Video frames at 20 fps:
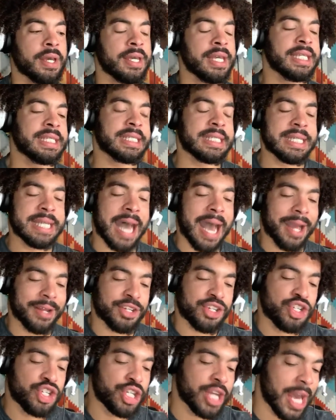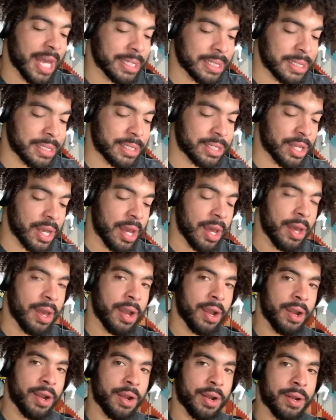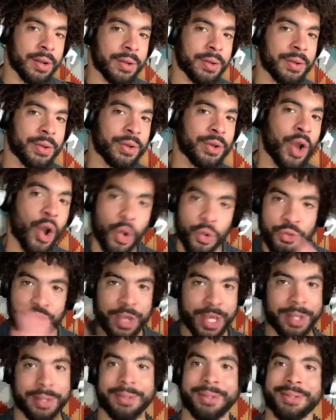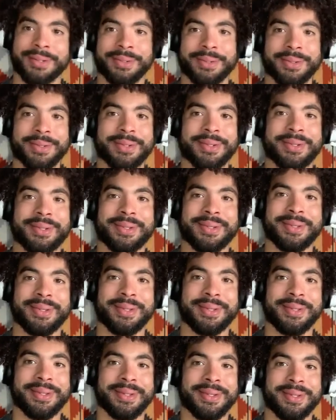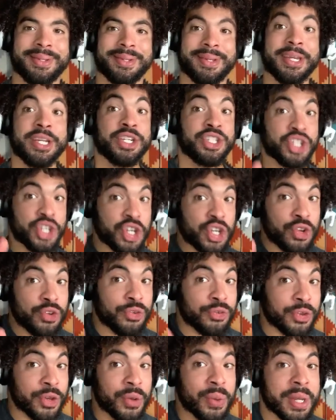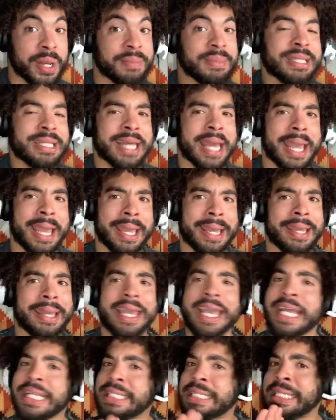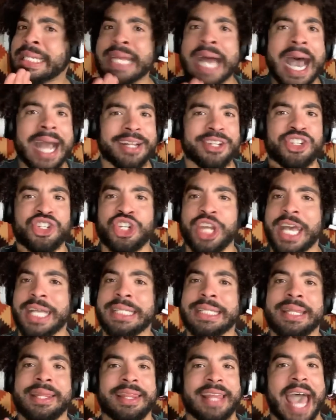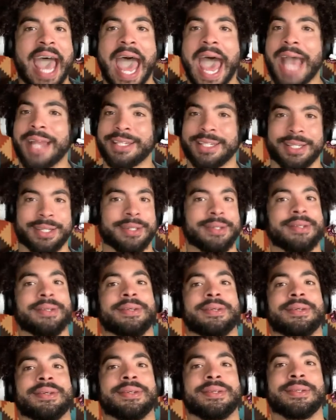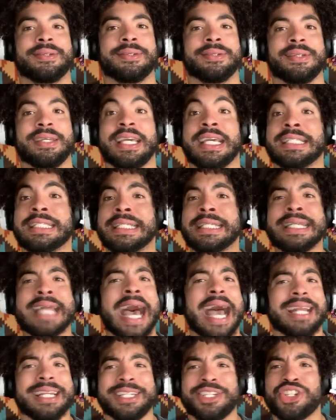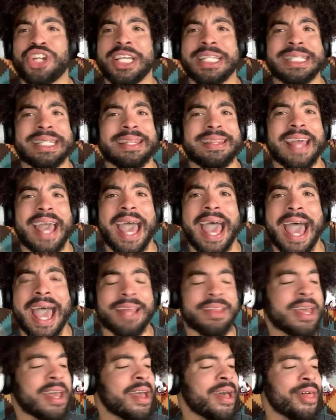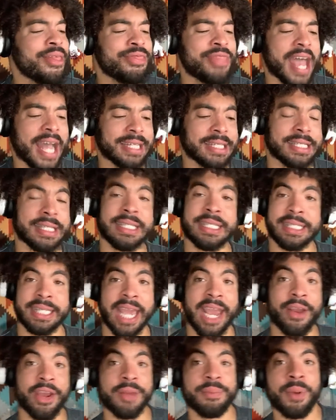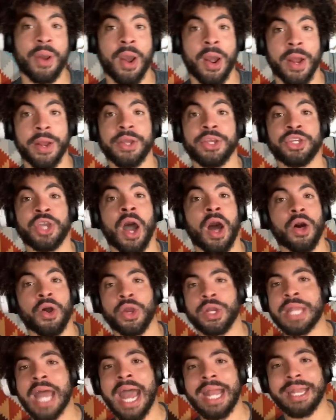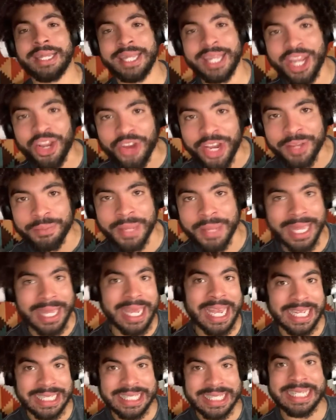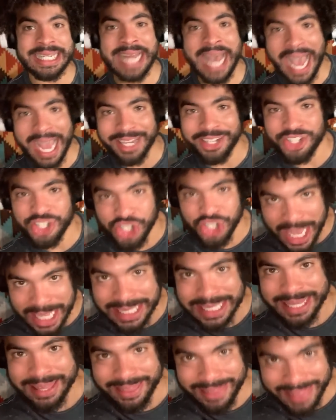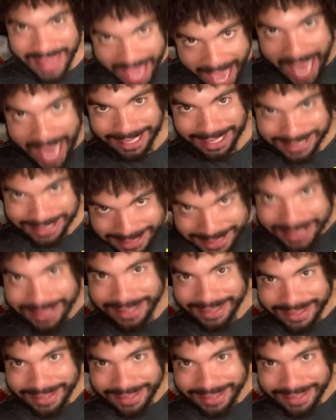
It's not just COVID. Do you feel what I'm saying? It's not just that. It's not just that. That's the scary part. Y'all are not hearing me. It's not just that.